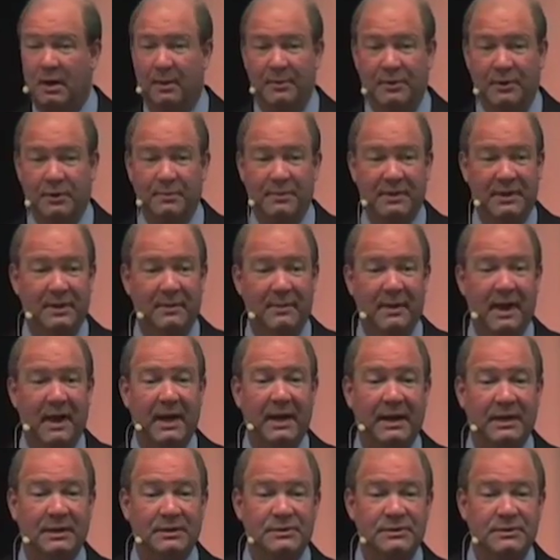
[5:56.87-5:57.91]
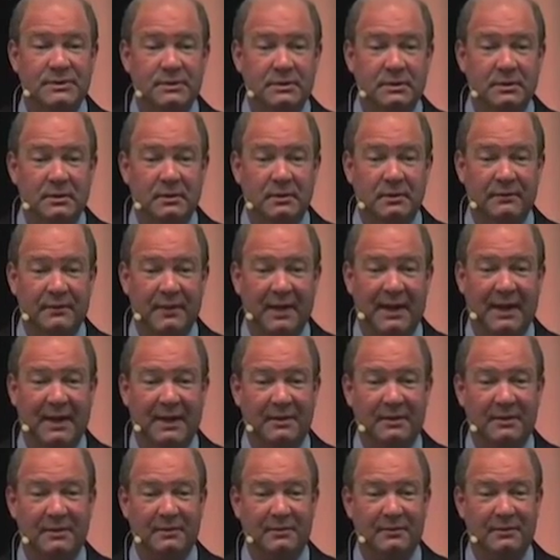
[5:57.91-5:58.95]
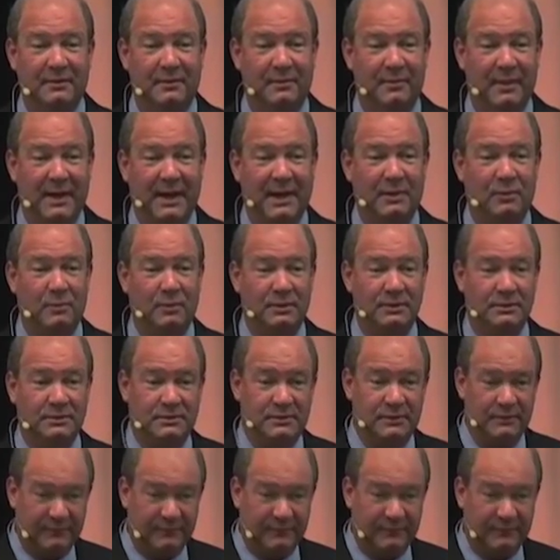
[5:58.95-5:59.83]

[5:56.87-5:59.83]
You'd be amazed that the bank would